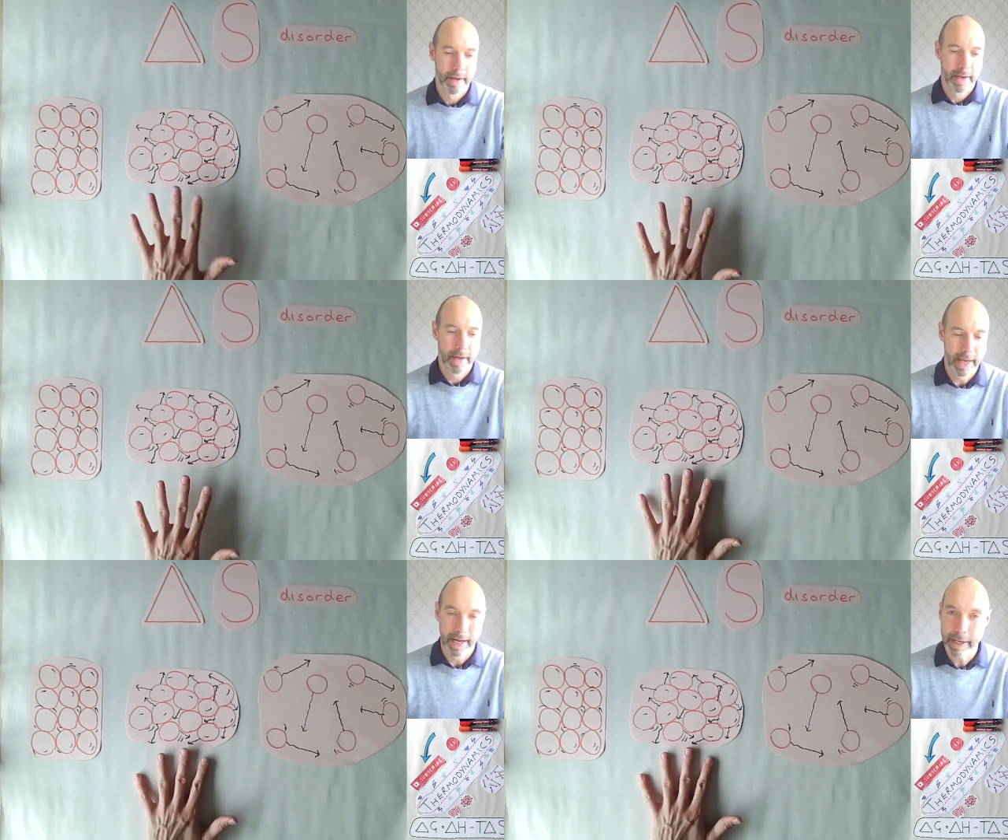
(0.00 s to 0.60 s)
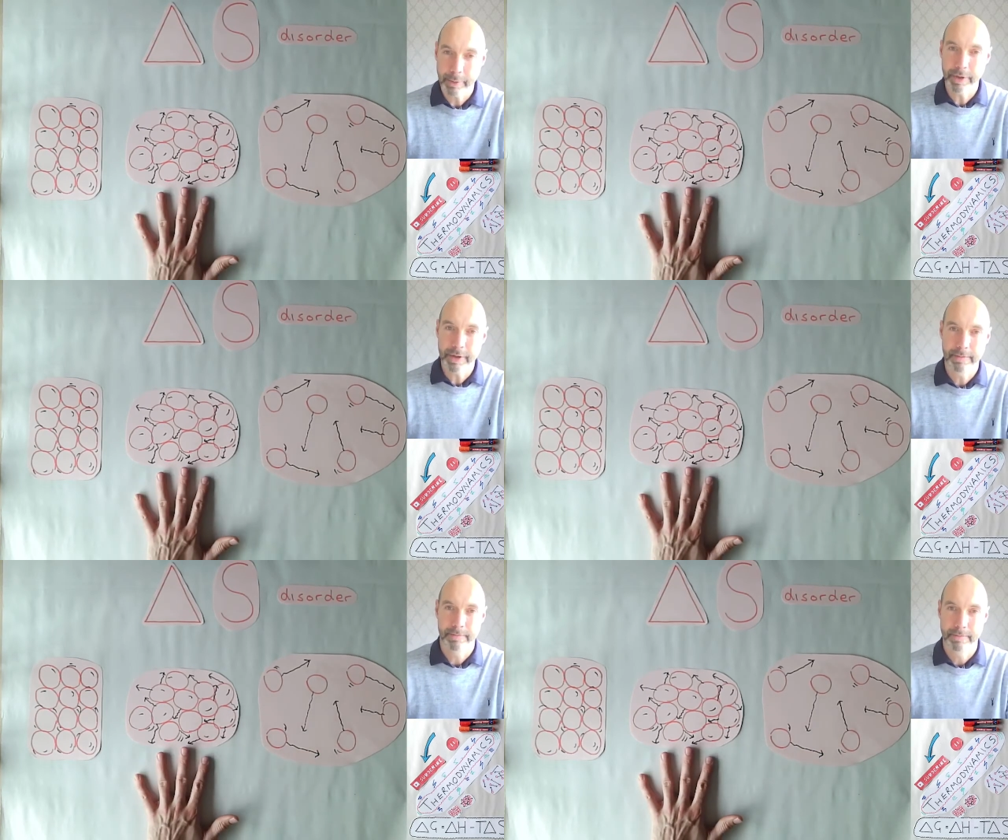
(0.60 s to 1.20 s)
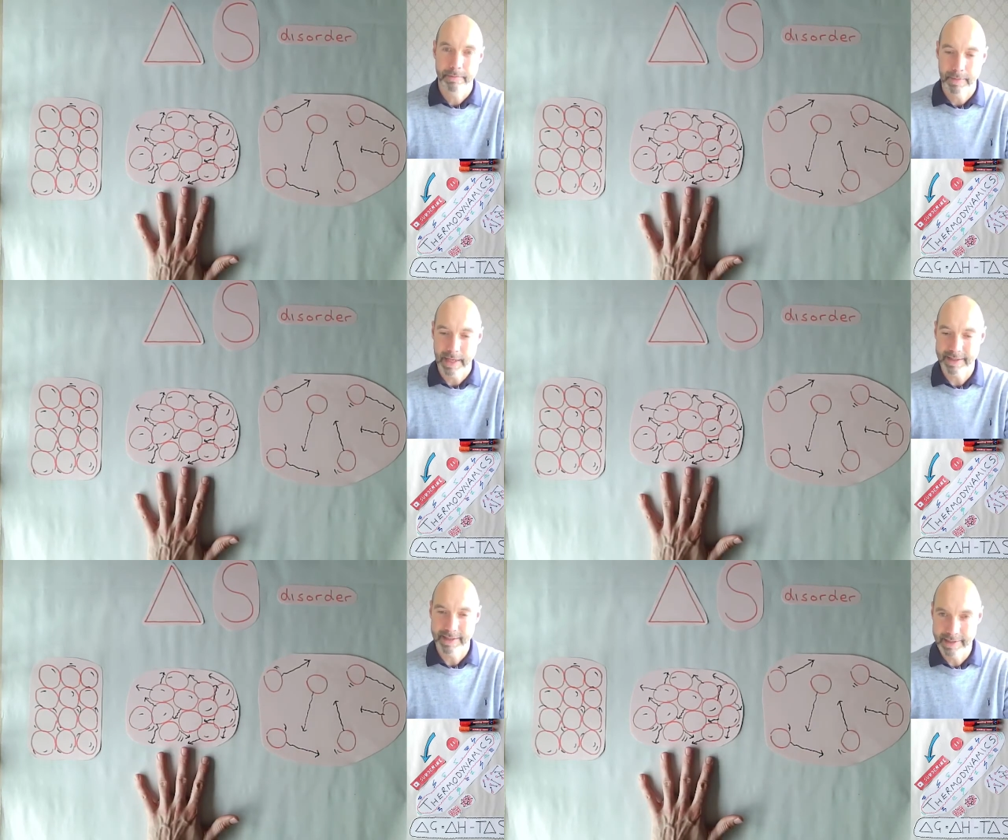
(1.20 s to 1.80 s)
A liquid
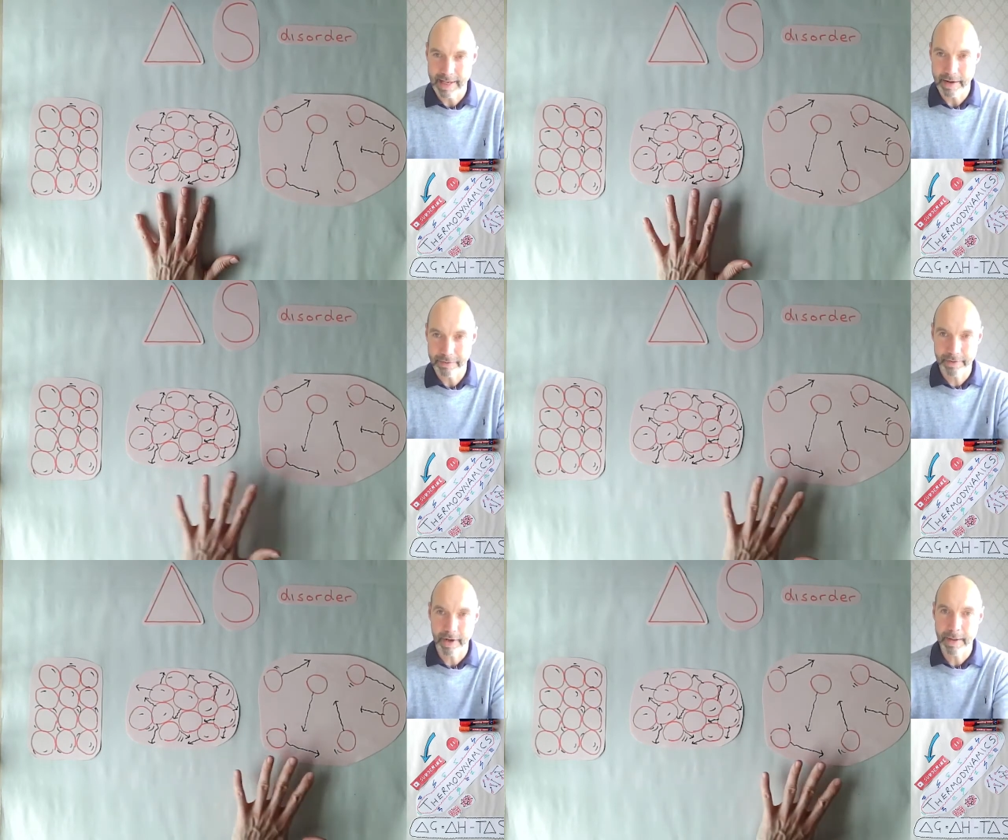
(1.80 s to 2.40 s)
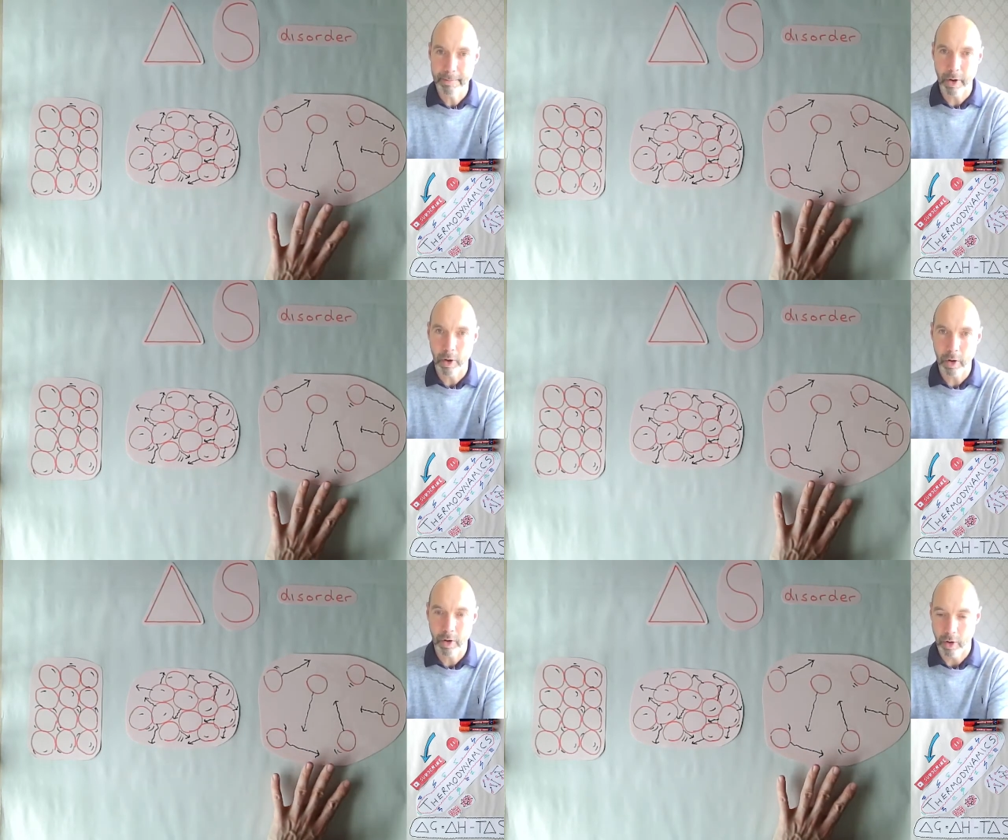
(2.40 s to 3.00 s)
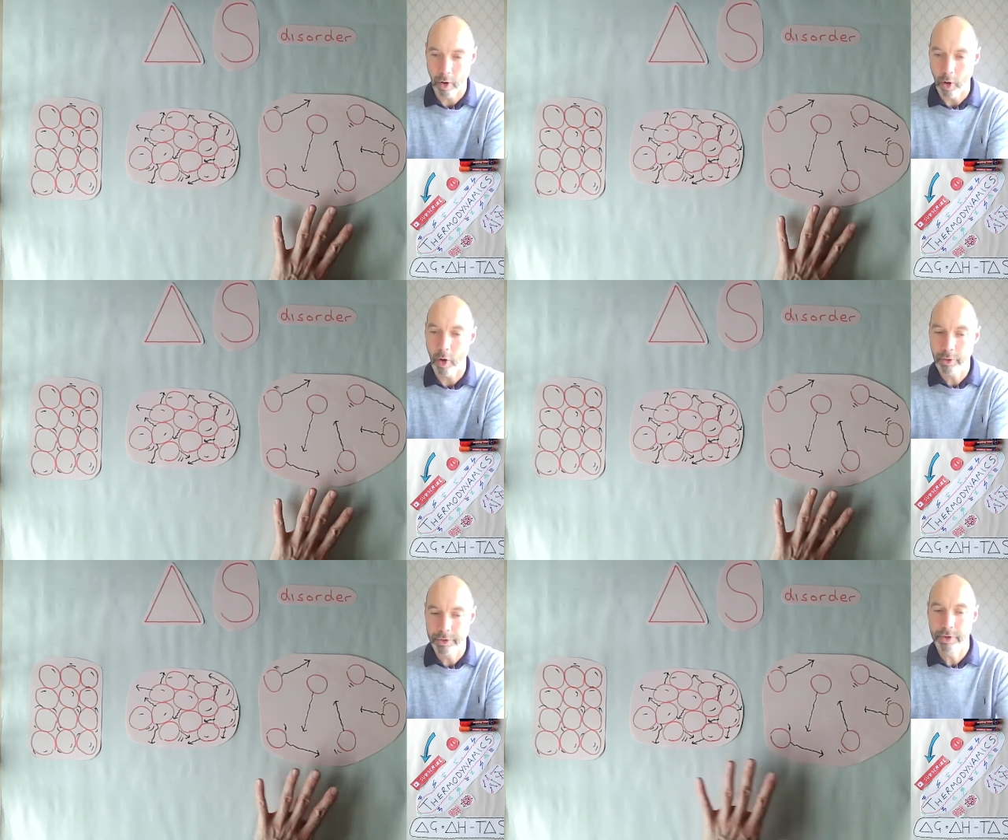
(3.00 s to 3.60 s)
is definitely more
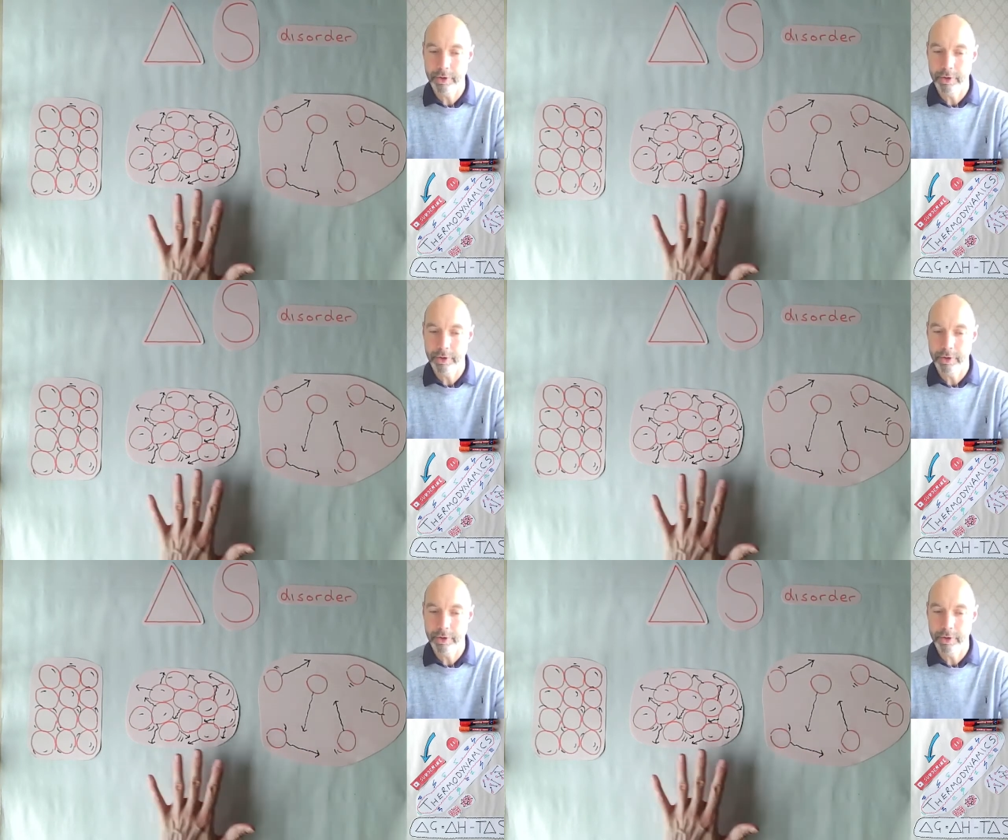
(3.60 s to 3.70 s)
ordered